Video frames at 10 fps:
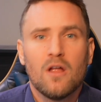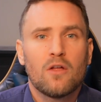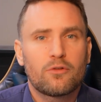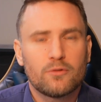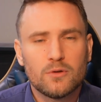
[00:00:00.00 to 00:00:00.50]

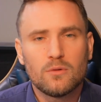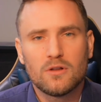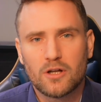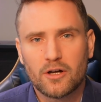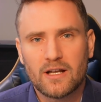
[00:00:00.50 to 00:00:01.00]
through
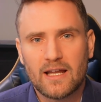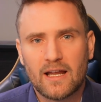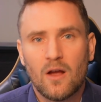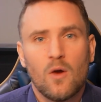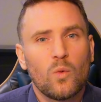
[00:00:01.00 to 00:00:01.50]

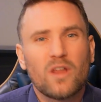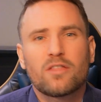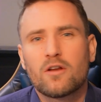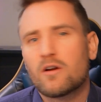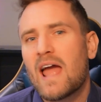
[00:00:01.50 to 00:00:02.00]
learning
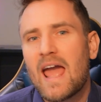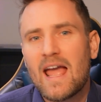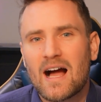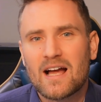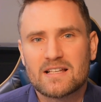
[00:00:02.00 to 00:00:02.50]
with your
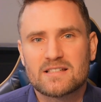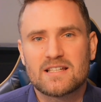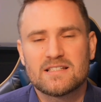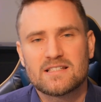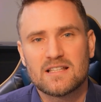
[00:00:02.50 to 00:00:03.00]
AI
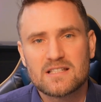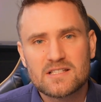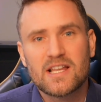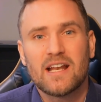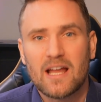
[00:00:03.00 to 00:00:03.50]
assistant
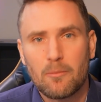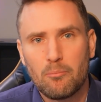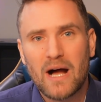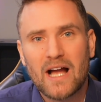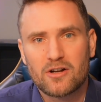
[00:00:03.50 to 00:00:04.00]
sitting
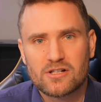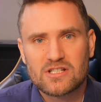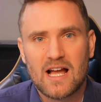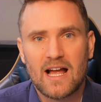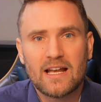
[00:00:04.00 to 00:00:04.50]
by your
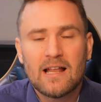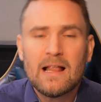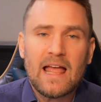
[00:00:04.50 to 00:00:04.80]
side.